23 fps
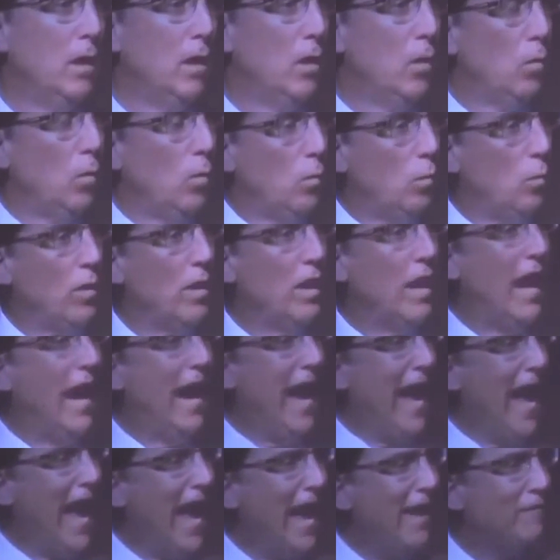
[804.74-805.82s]
Where I
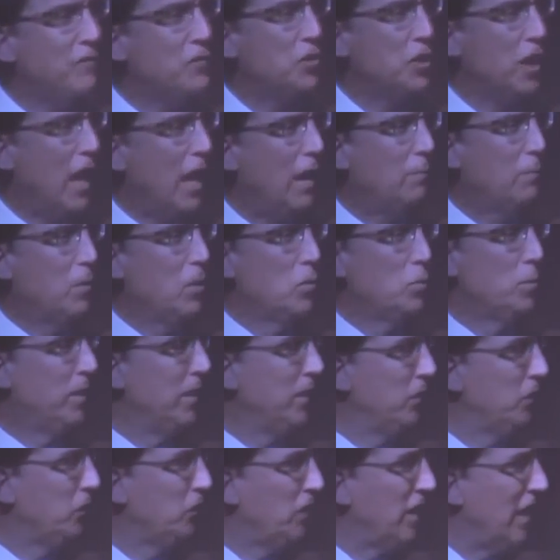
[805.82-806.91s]
have job
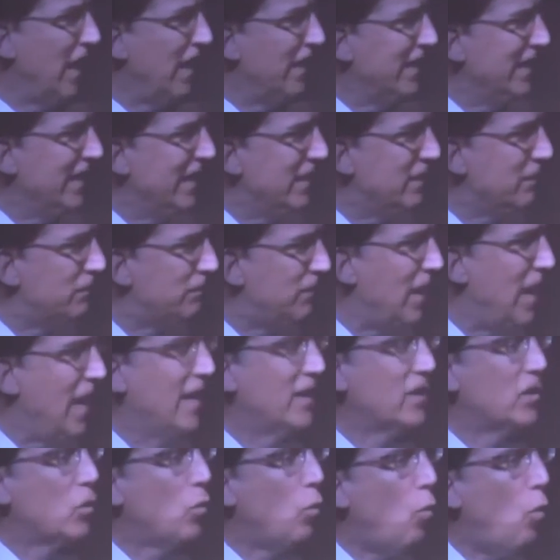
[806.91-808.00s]
openings and I need to find
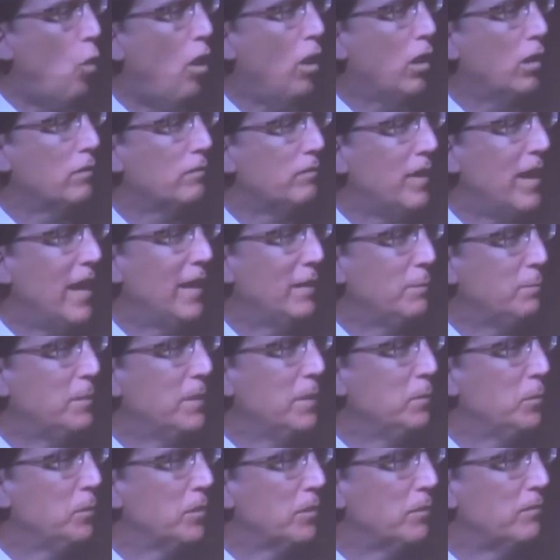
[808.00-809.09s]
qualified people
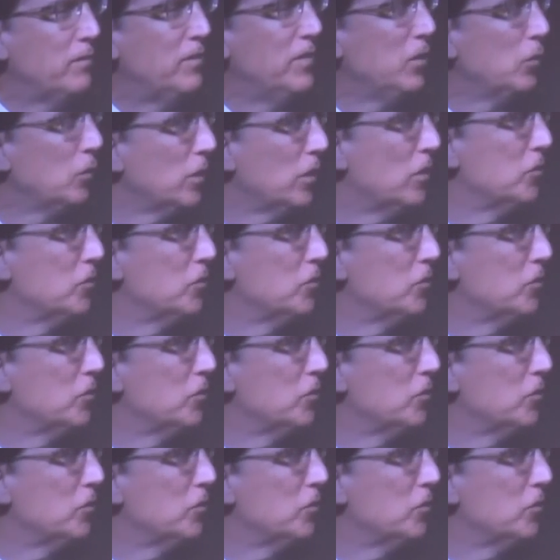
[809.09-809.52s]
to fill those